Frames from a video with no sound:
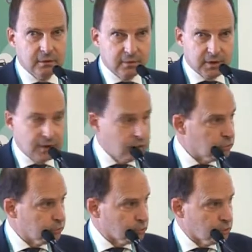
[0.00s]
Thank
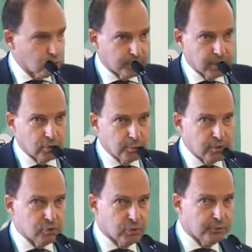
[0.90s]
you to the European
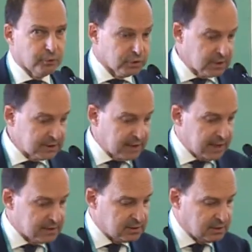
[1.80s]
Commission for their
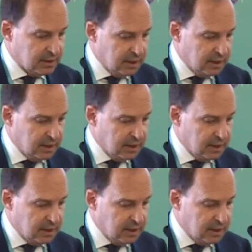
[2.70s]
trust.